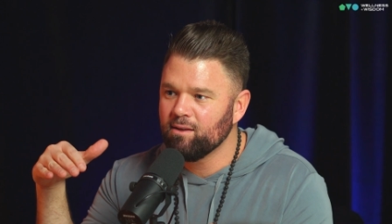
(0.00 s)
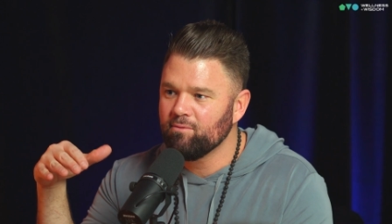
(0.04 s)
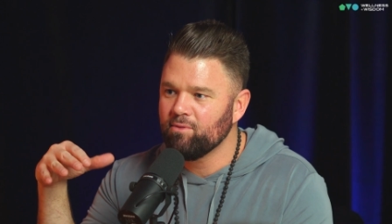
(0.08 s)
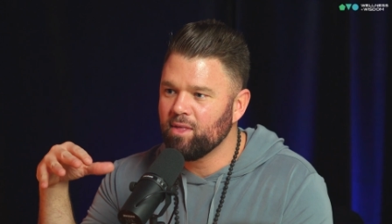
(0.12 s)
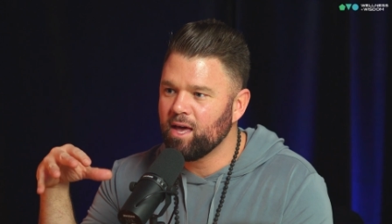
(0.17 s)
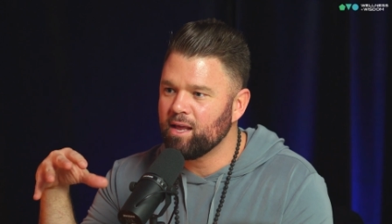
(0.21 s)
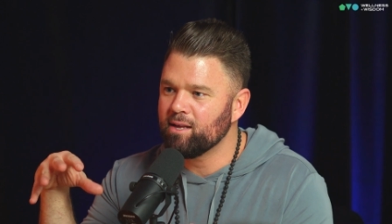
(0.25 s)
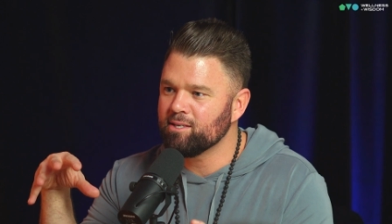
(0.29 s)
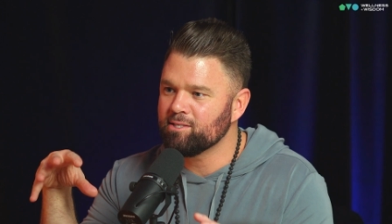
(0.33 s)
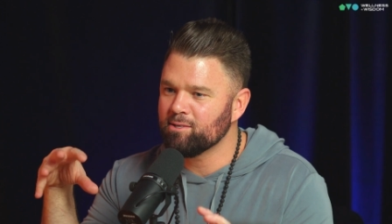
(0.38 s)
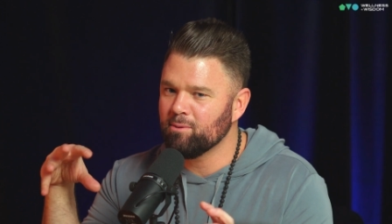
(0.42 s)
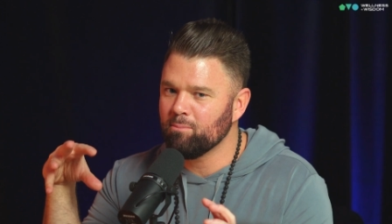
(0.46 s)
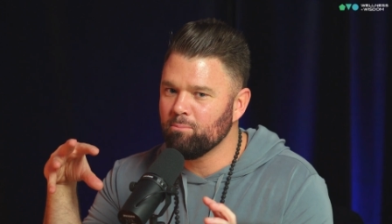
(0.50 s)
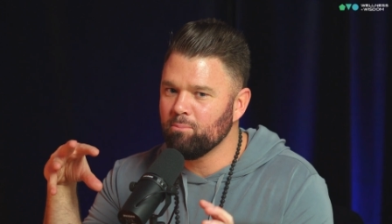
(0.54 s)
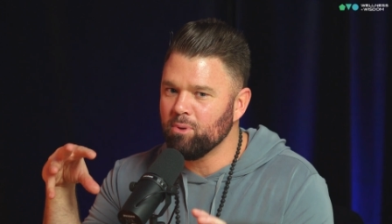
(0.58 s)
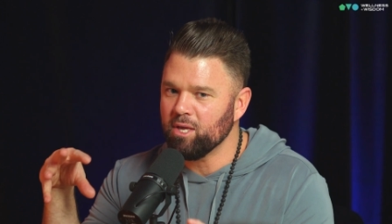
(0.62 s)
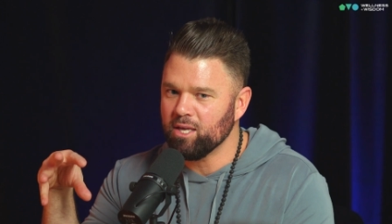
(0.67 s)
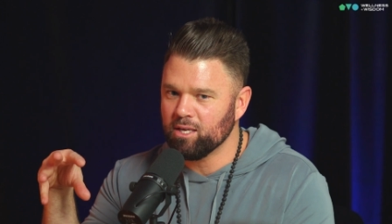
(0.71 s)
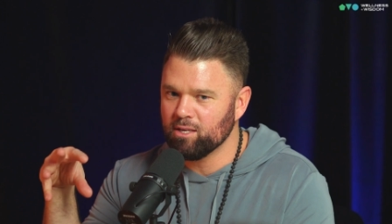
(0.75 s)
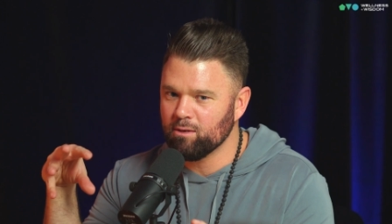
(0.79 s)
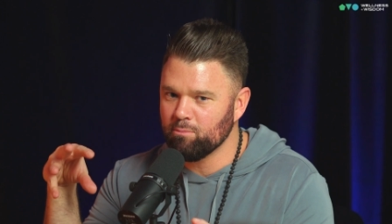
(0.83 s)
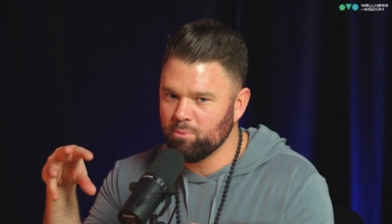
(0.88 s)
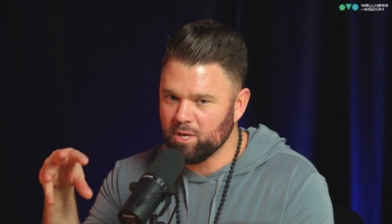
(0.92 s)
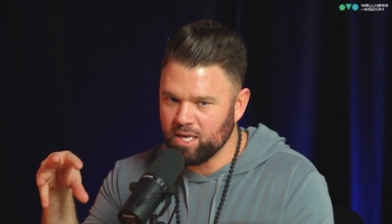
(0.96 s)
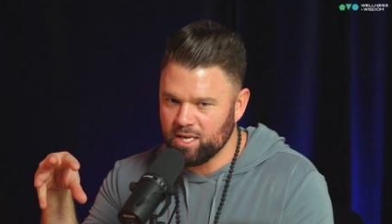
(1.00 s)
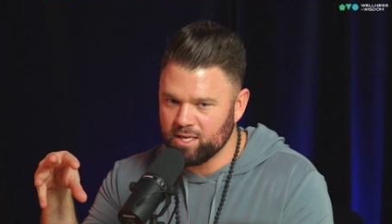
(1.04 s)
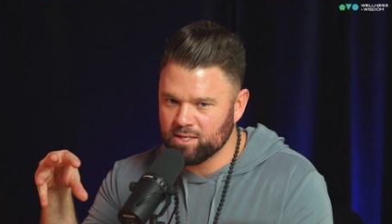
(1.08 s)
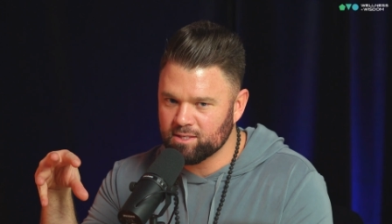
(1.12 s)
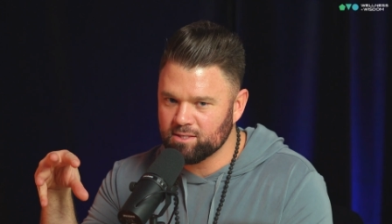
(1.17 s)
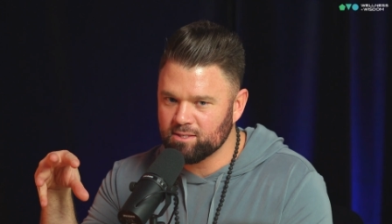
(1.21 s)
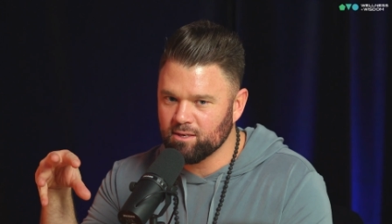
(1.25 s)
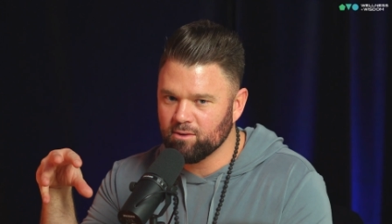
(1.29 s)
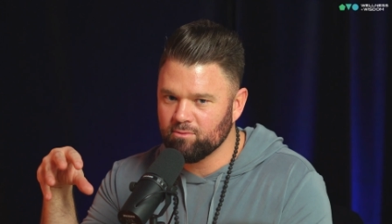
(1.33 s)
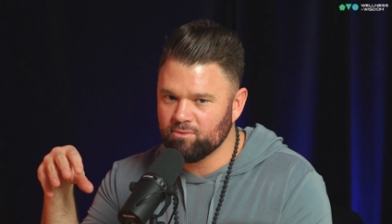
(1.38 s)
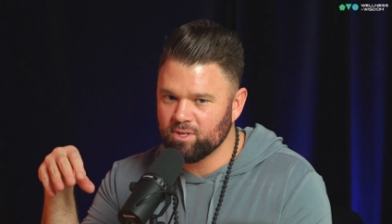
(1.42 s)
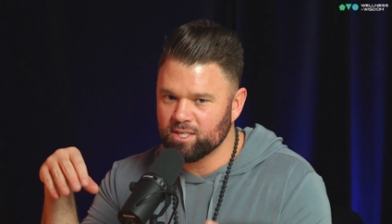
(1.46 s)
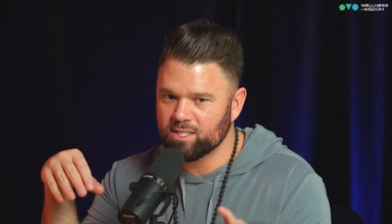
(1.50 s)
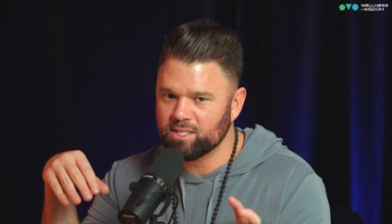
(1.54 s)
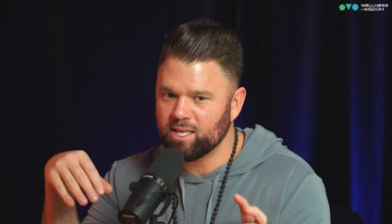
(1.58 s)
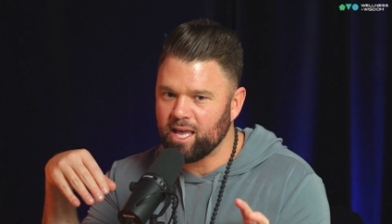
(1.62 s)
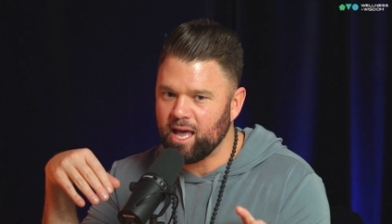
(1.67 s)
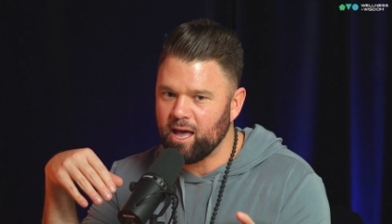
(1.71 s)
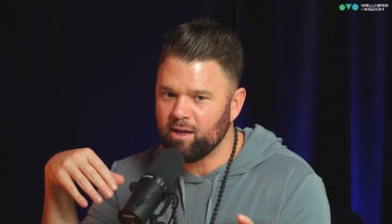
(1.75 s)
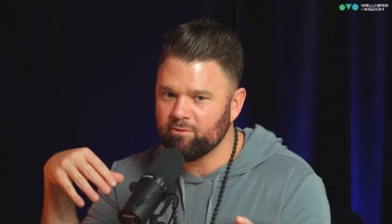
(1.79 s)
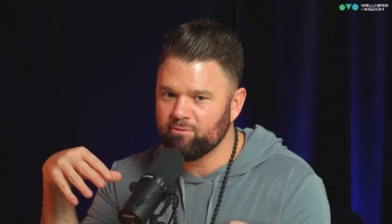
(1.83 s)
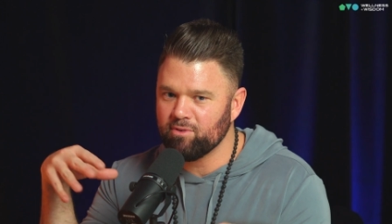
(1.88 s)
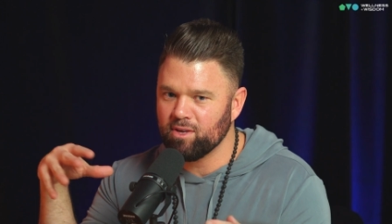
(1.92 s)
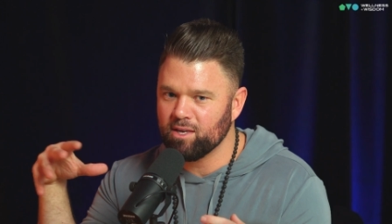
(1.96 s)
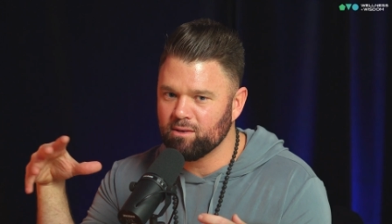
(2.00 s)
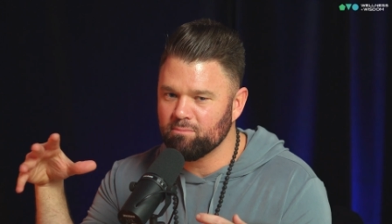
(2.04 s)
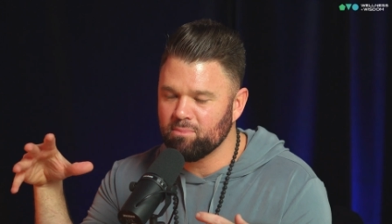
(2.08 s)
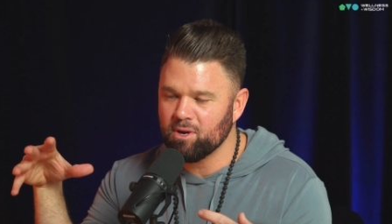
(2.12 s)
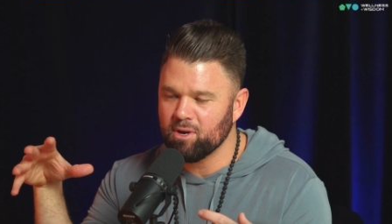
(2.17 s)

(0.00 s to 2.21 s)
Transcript: That is a big piece of this caffeine